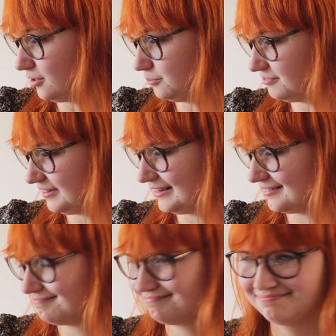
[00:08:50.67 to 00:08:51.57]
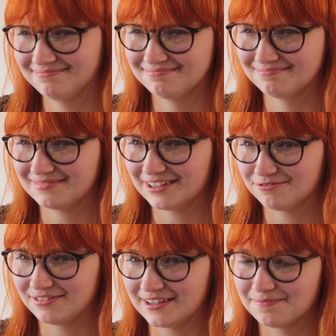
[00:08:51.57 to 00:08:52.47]
Hopefully they'll
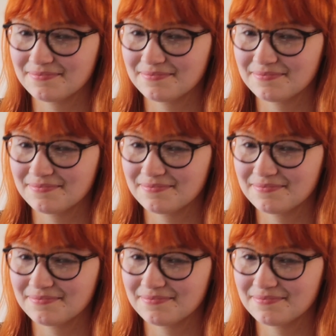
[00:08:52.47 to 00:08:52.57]
fit.